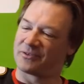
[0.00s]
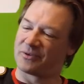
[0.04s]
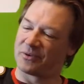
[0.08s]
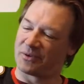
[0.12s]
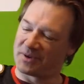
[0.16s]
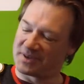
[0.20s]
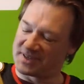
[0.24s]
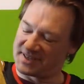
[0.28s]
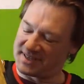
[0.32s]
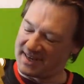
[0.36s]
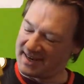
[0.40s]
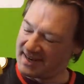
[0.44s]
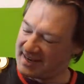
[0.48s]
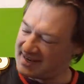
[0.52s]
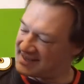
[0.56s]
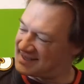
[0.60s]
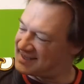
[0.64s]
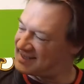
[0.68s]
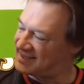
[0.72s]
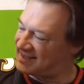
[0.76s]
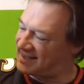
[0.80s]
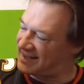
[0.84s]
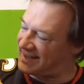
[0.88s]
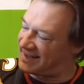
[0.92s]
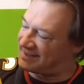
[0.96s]
of course,
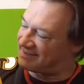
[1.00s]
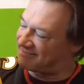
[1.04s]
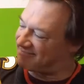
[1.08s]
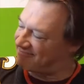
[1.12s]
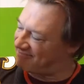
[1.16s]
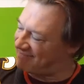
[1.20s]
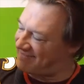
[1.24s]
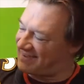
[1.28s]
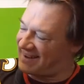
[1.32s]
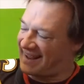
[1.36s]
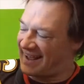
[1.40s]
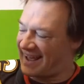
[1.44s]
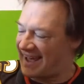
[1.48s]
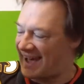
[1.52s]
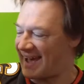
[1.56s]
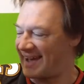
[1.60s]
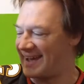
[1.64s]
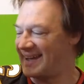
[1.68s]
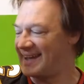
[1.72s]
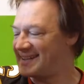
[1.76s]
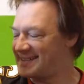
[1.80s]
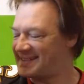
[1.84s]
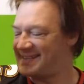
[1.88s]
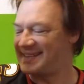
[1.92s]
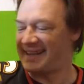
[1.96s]
is, yeah,
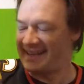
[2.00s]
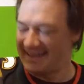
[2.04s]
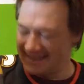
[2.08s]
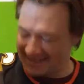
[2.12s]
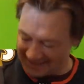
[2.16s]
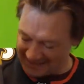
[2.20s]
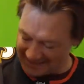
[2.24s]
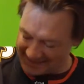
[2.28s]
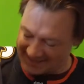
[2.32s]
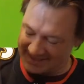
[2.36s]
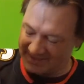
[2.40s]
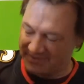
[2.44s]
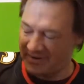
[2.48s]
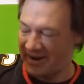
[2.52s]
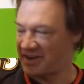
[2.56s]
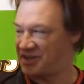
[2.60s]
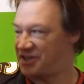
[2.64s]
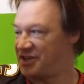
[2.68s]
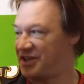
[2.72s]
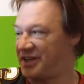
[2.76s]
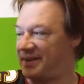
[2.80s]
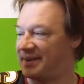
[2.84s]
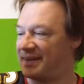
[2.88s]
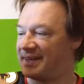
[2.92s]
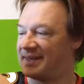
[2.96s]
it's a little
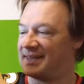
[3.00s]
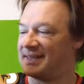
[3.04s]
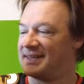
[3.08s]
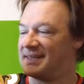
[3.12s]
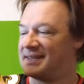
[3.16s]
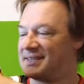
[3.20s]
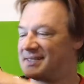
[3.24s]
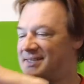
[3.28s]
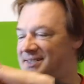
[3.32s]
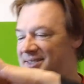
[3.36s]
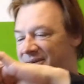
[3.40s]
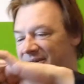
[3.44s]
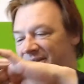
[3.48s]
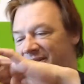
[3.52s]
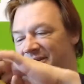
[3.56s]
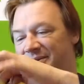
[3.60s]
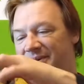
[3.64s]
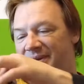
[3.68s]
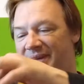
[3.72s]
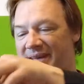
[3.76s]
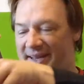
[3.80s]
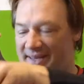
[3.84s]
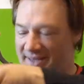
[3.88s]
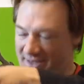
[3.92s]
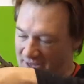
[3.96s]
scratchy. So
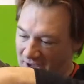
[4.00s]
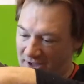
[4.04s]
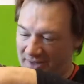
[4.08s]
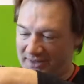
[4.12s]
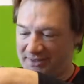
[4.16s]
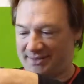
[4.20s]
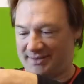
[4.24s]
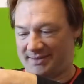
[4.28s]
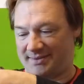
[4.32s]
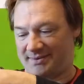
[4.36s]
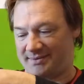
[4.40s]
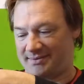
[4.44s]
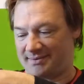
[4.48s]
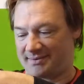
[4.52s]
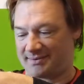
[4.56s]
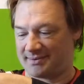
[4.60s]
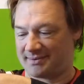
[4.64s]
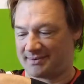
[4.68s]
you cannot,